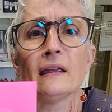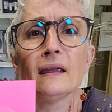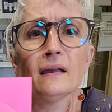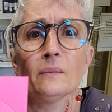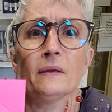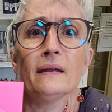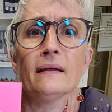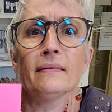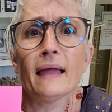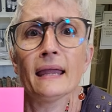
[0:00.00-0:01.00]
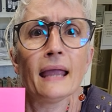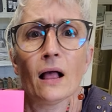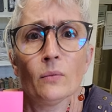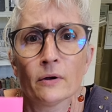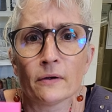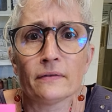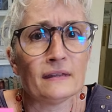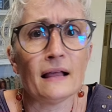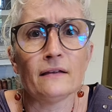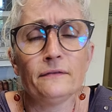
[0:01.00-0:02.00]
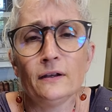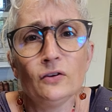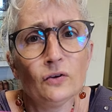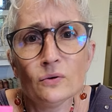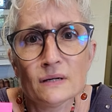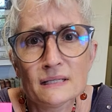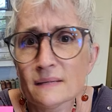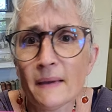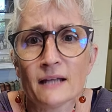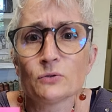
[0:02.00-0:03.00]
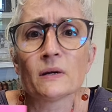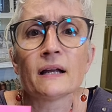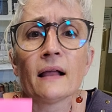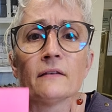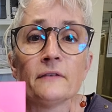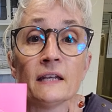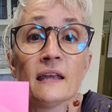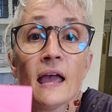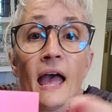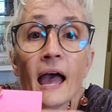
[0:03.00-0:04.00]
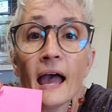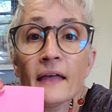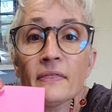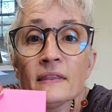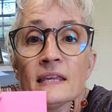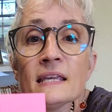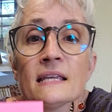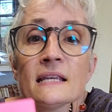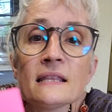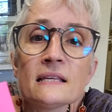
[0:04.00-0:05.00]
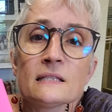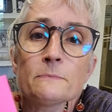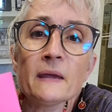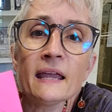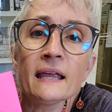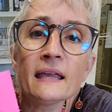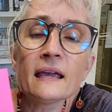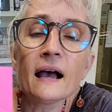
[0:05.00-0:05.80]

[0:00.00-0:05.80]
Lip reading: It could be like Elmer, the elephant, who is a patchwork elephant. And this pink